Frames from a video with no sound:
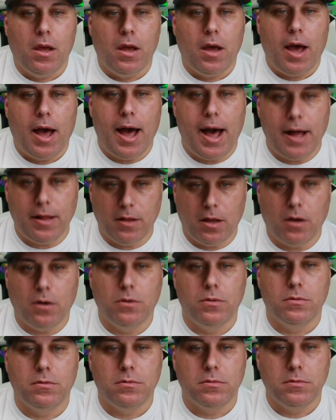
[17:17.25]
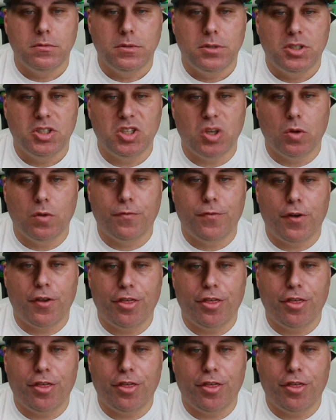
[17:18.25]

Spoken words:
Hollow sold for